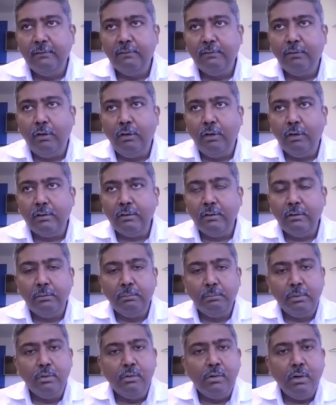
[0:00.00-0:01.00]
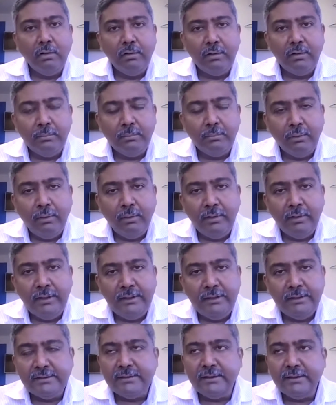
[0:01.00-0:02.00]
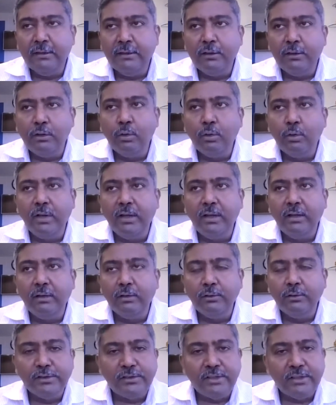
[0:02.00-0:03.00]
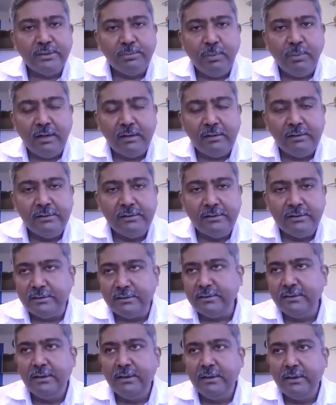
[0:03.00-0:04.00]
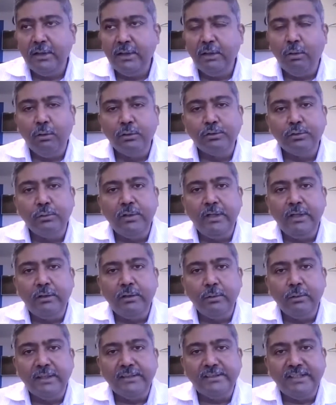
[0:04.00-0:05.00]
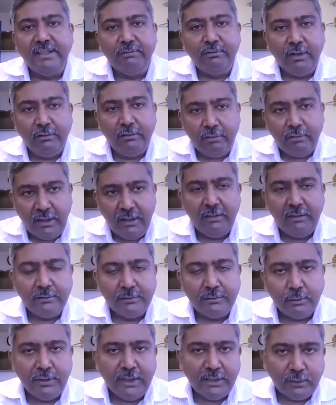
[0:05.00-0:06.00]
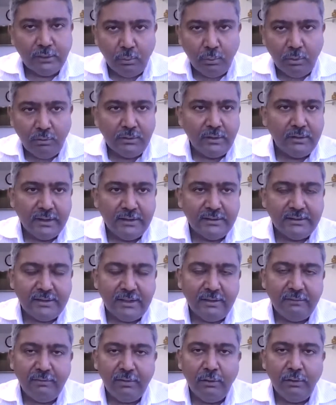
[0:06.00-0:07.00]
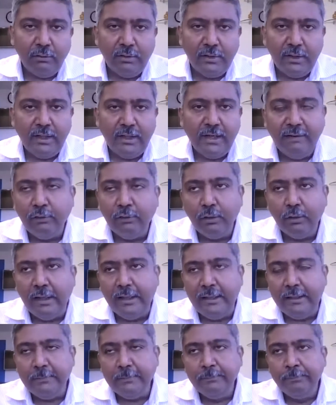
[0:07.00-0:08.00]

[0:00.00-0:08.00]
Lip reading: For blue collar employees, including logistics partners, they also need to get safety trained. So that's one of the things that we already have online.